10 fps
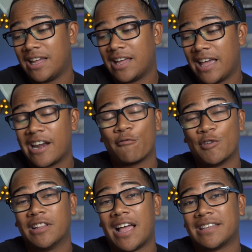And I
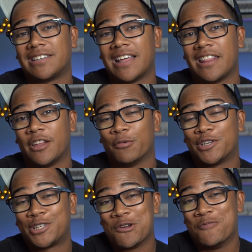realized that there were
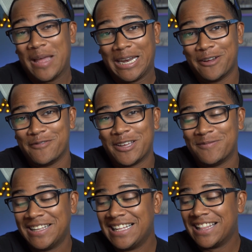so many of
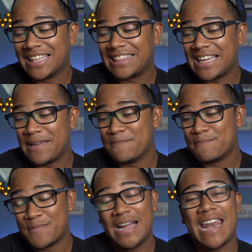them that they
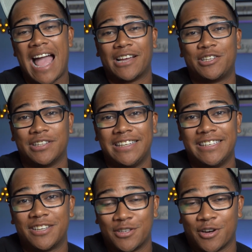might actually
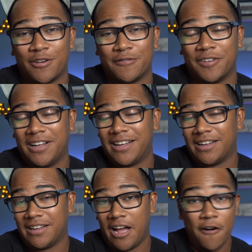deserve
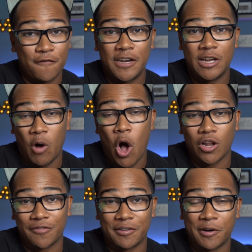a video
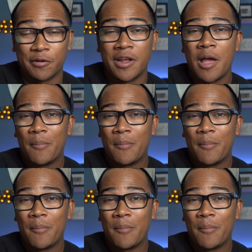all of their own.